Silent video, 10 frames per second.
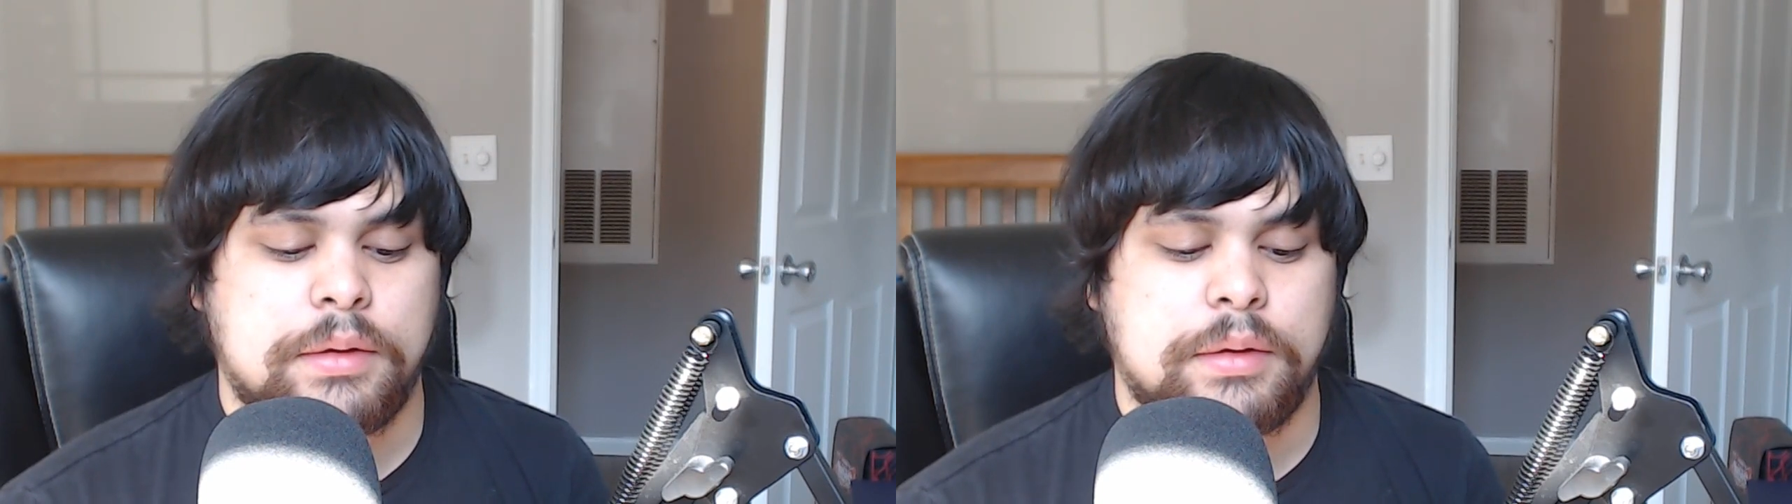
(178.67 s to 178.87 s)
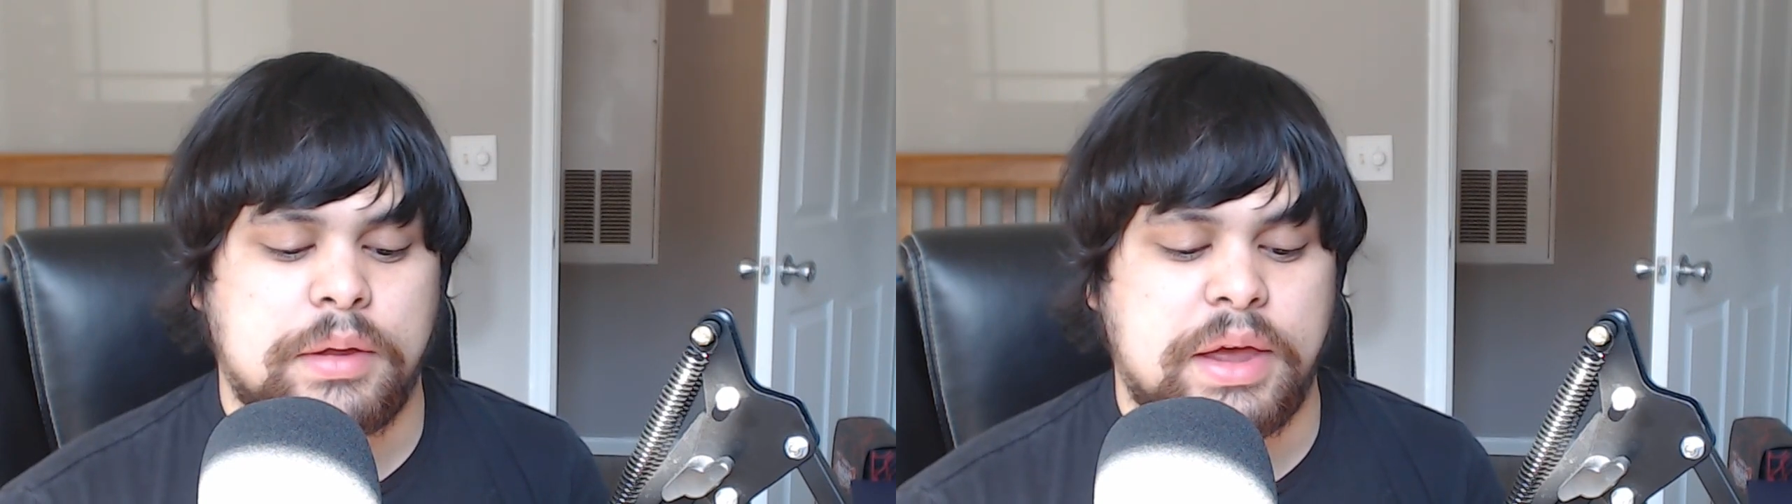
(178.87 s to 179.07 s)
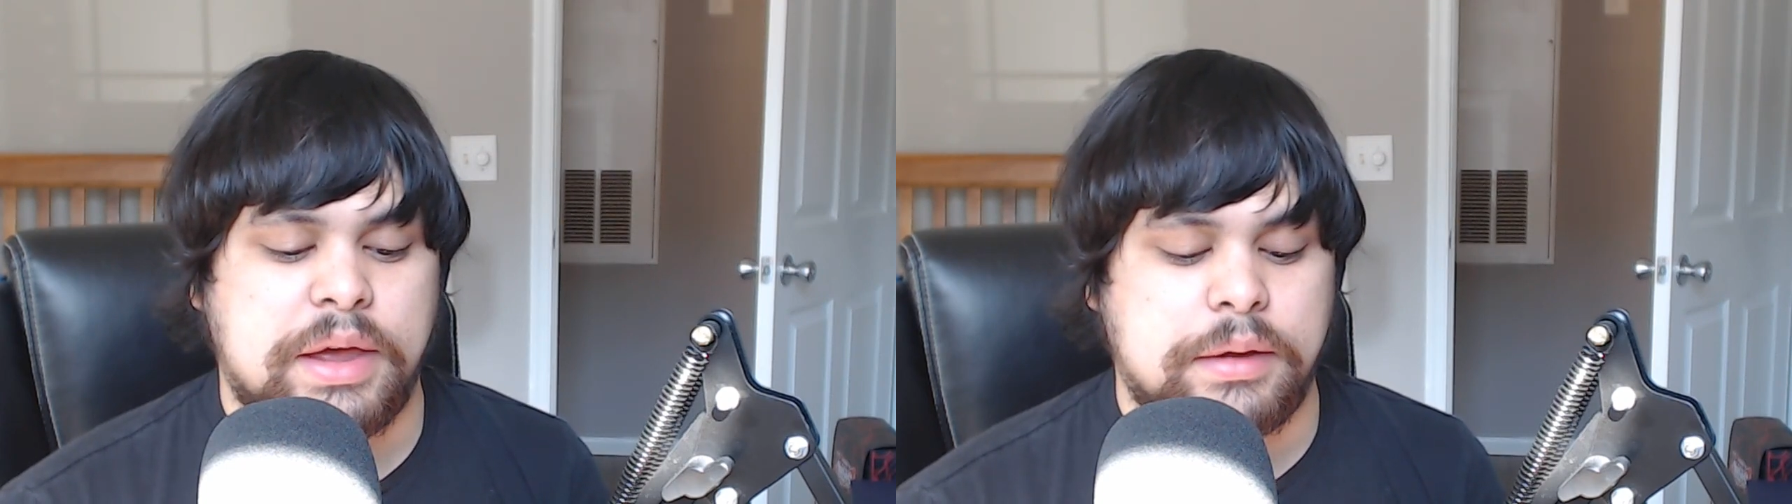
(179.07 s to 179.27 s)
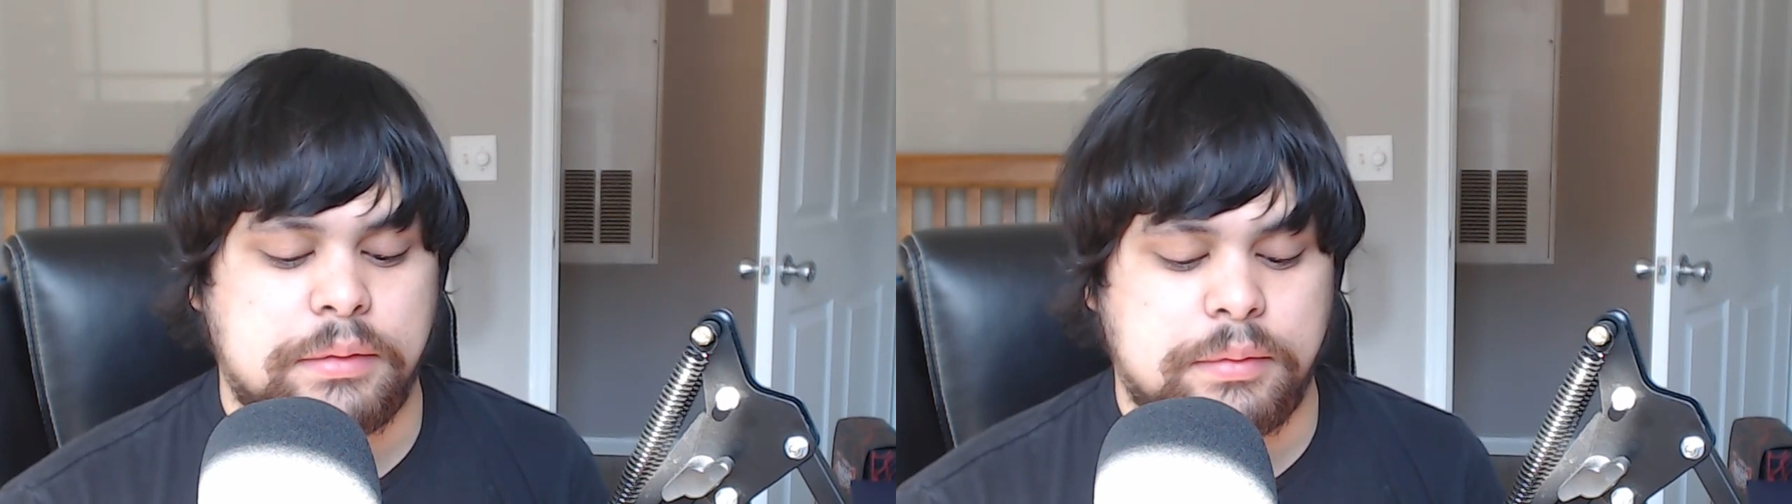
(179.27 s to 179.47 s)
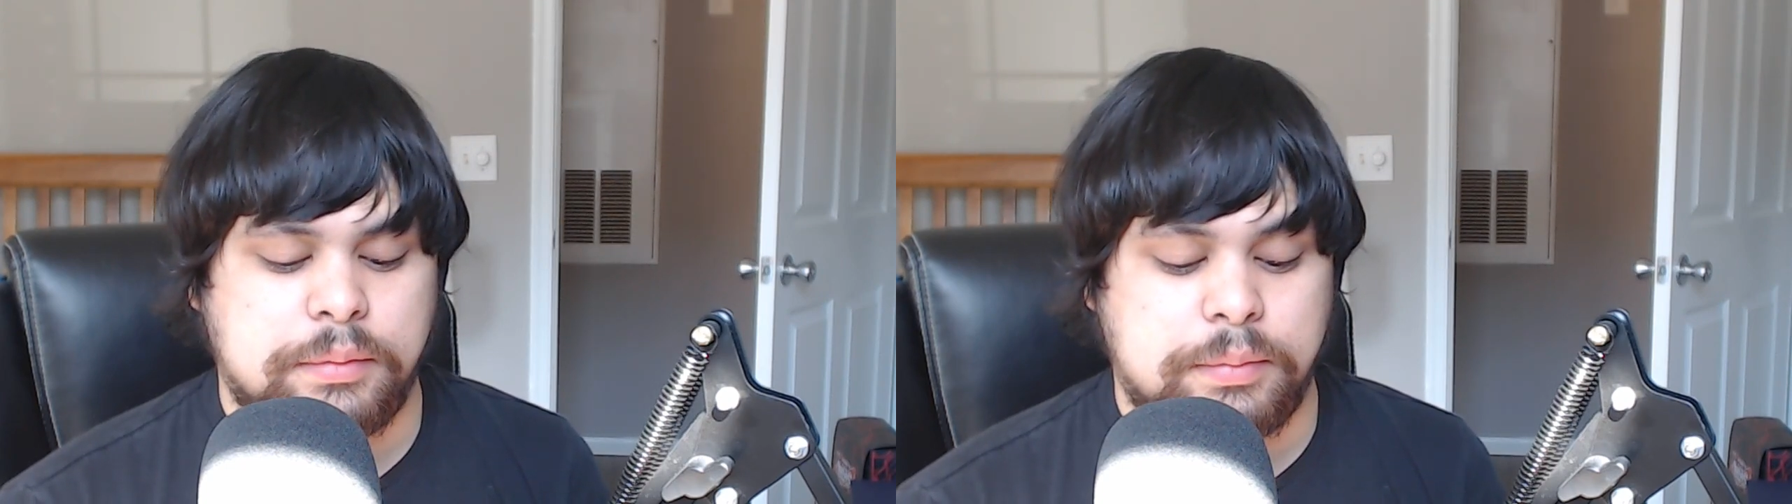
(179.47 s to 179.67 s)

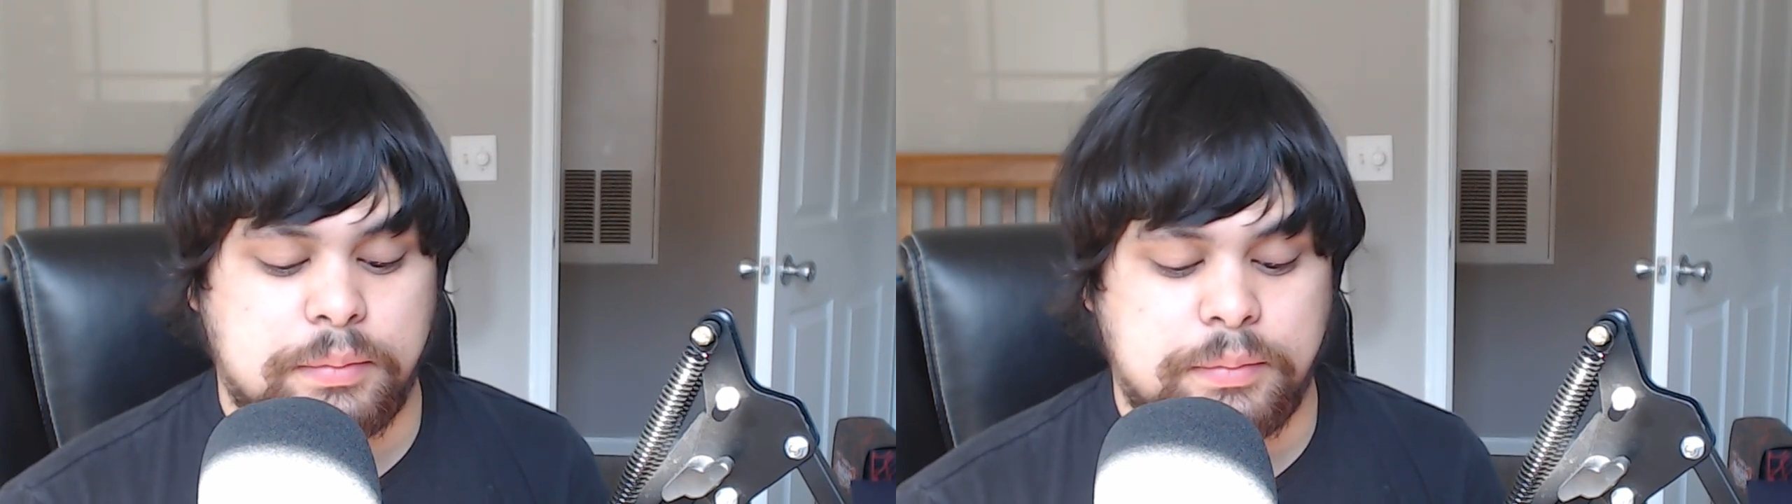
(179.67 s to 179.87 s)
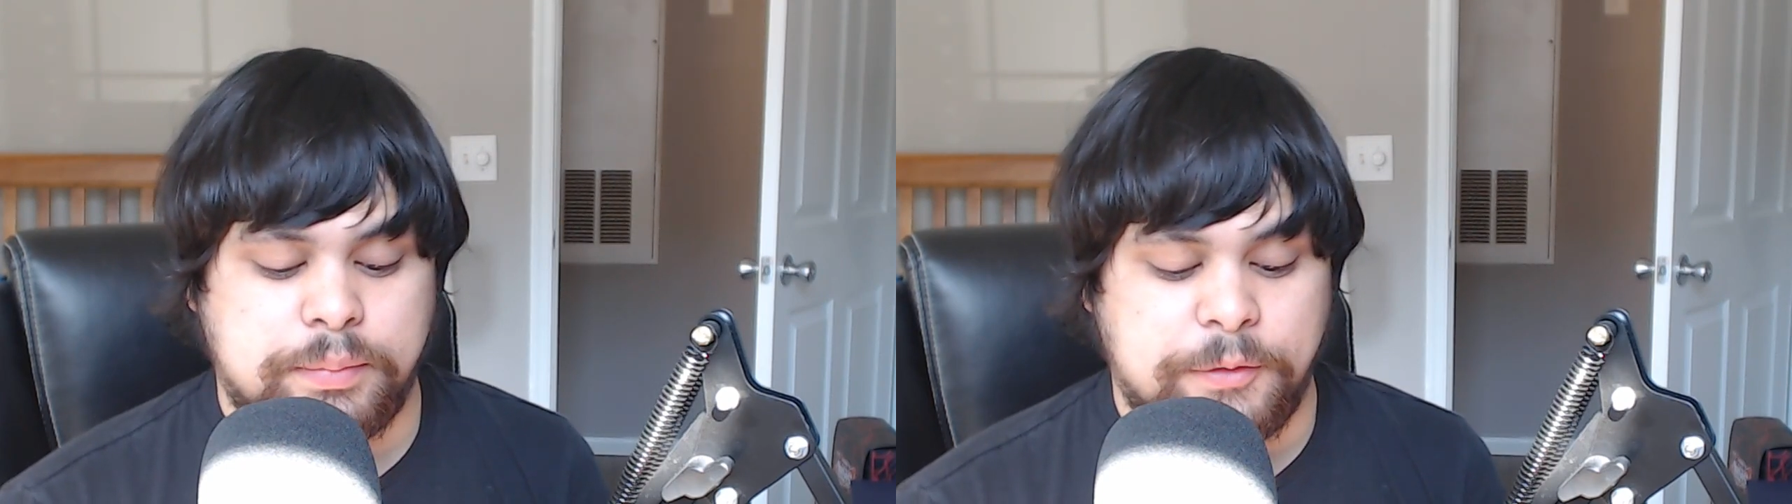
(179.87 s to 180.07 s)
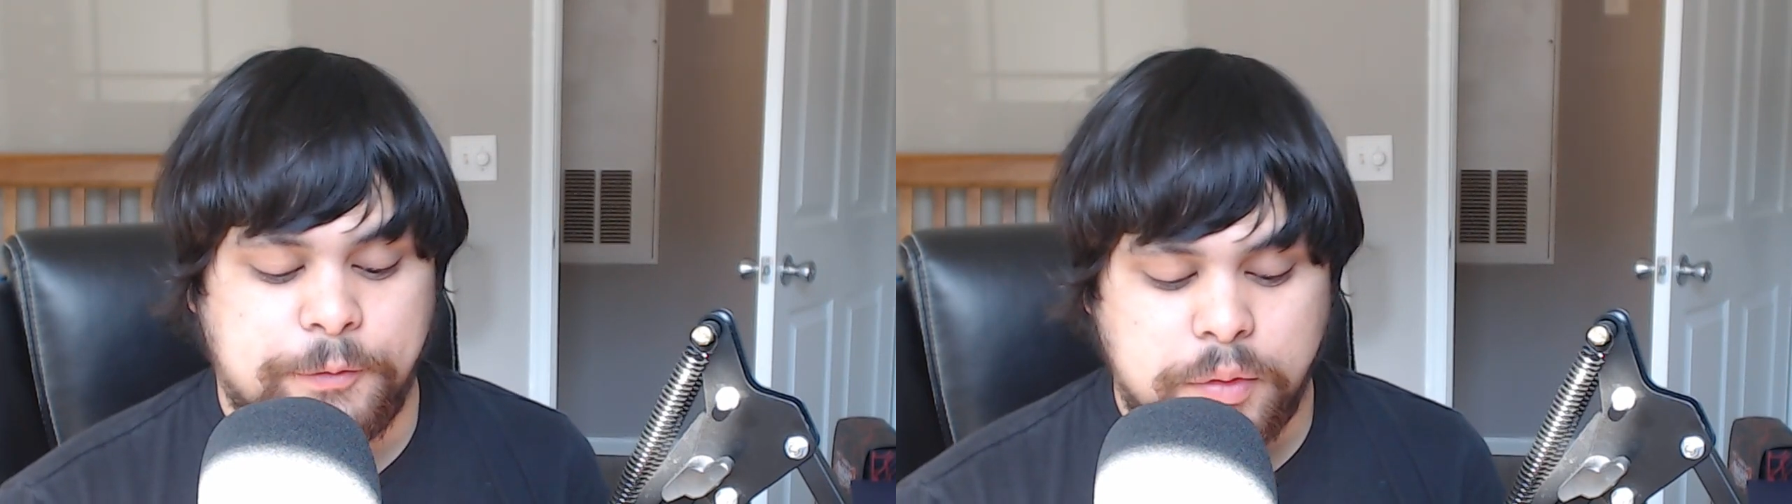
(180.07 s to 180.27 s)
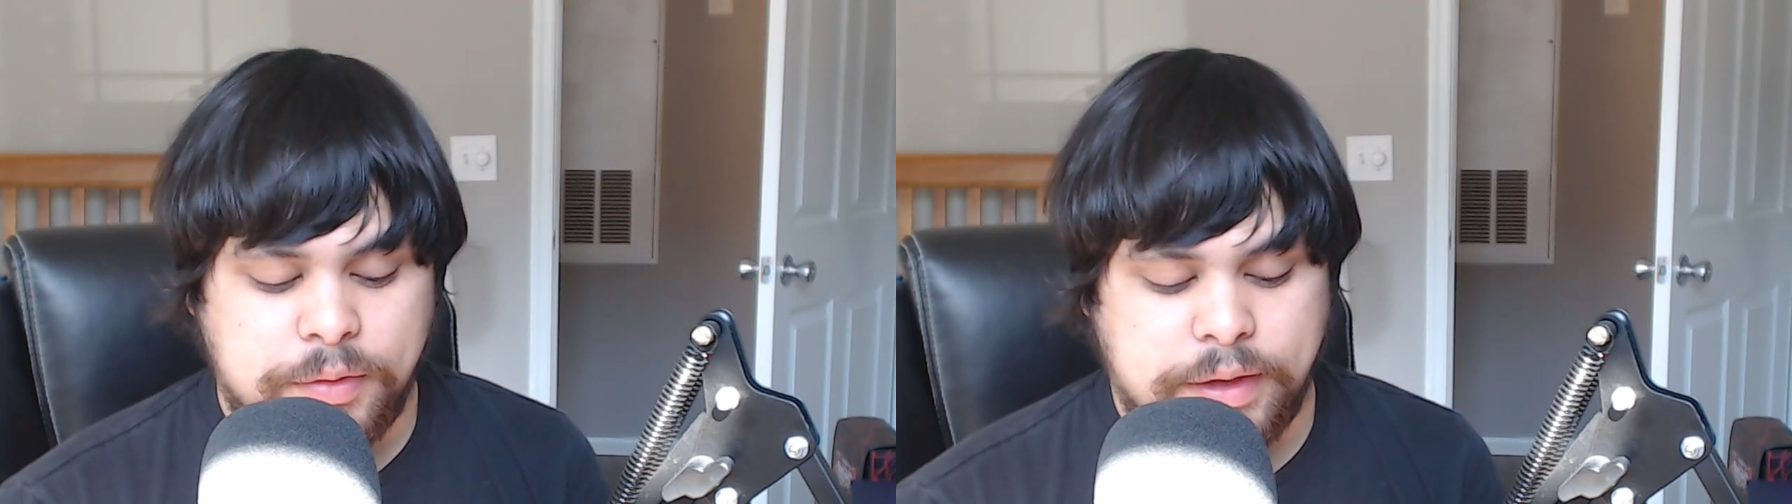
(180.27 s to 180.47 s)
and before